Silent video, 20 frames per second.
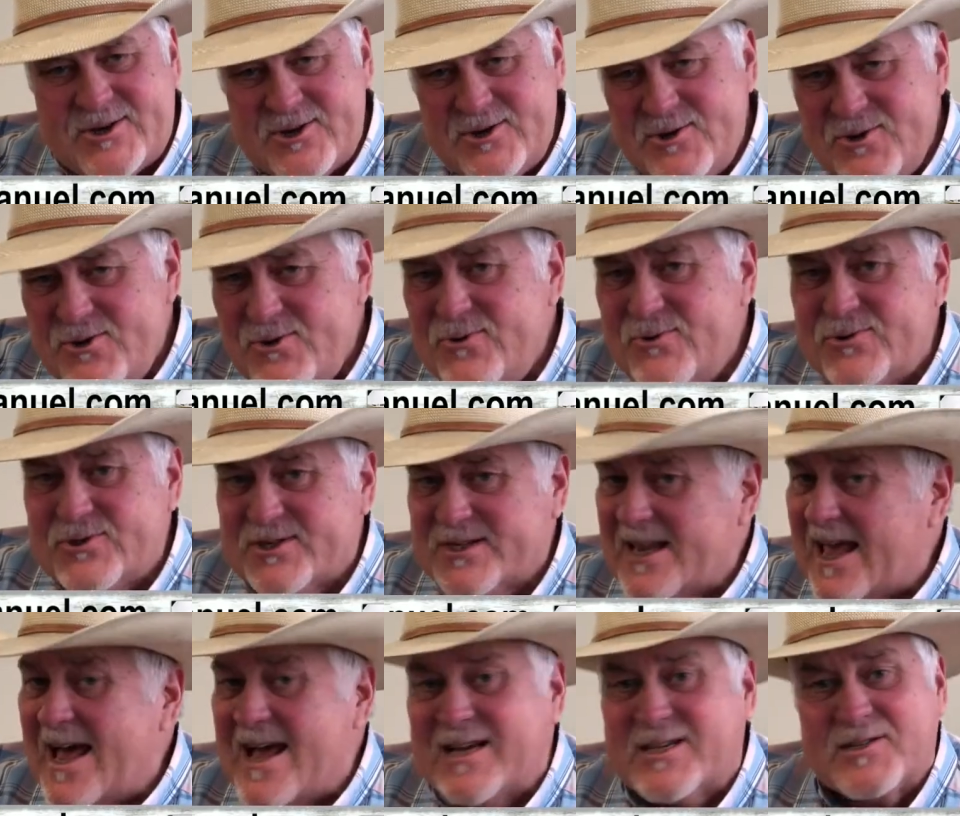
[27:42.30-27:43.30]
2
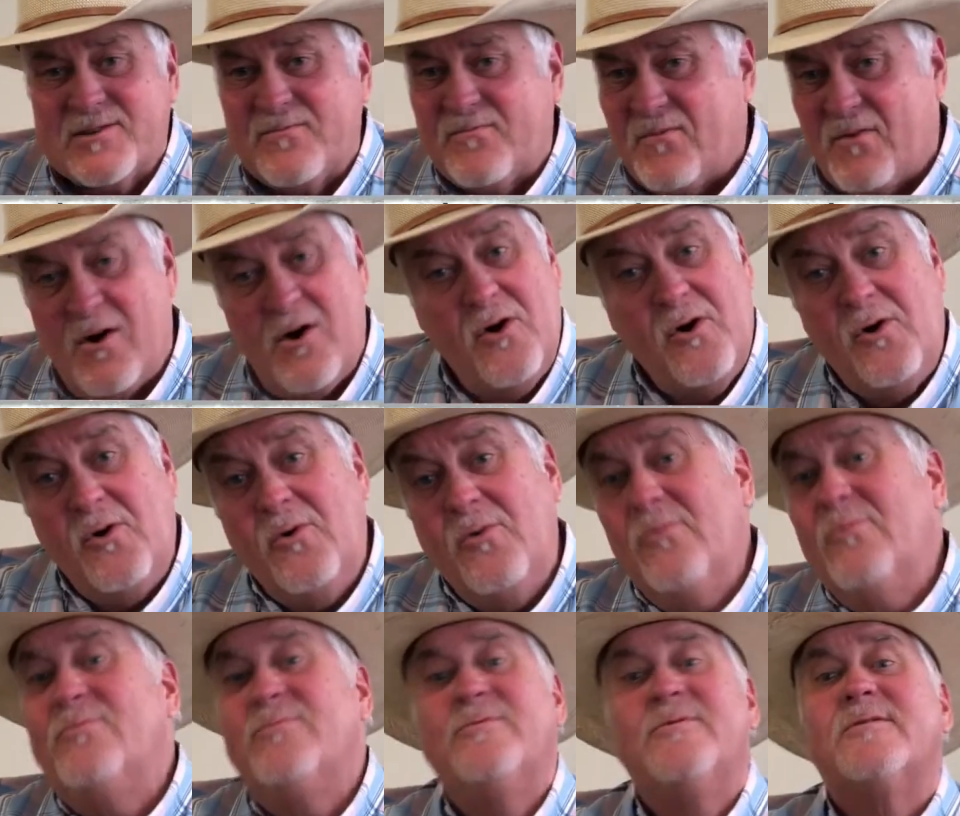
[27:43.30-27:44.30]

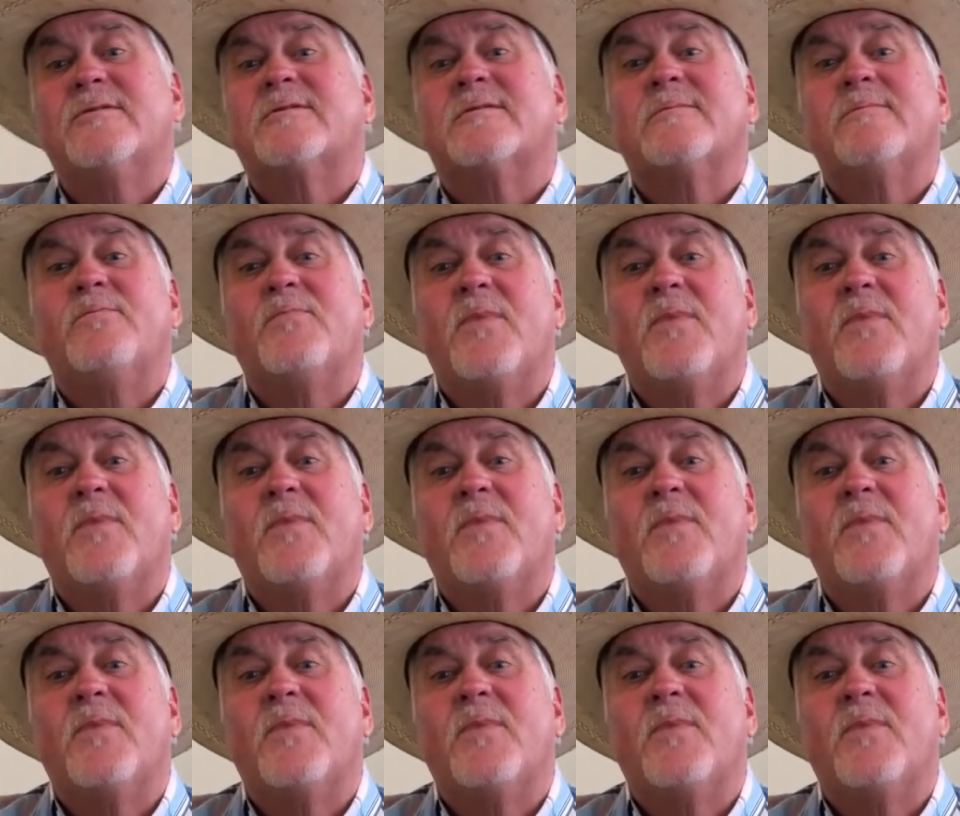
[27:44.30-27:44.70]
saxophones,